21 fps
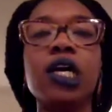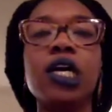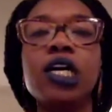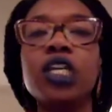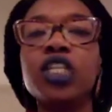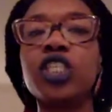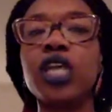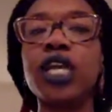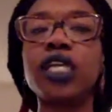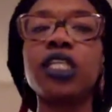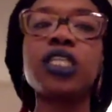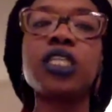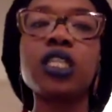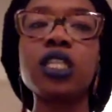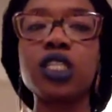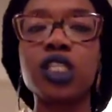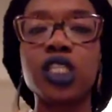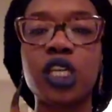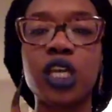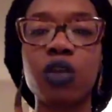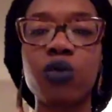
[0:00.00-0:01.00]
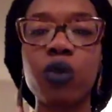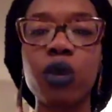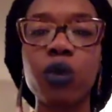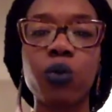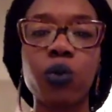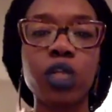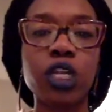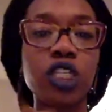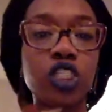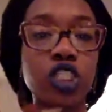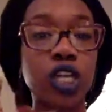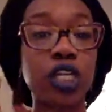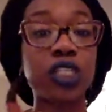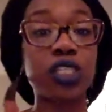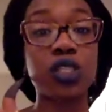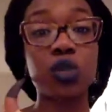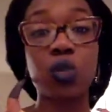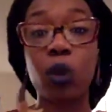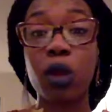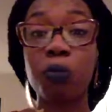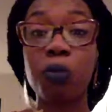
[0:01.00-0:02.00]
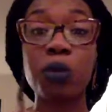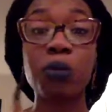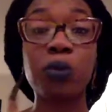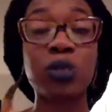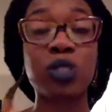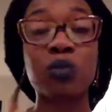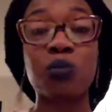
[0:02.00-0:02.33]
Changing the scenery really changes the way people's